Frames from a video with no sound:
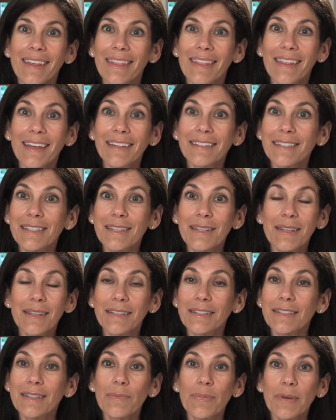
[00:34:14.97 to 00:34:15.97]
that's
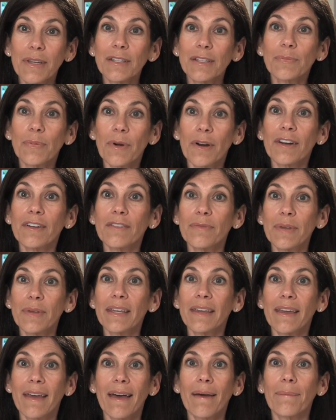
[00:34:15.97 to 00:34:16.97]
the biggest part of
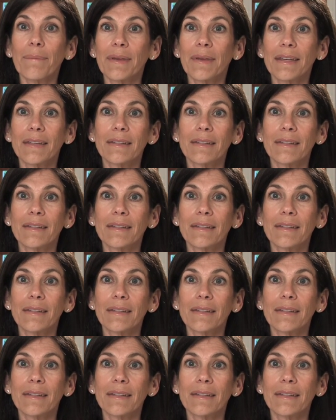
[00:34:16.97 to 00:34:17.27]
being happy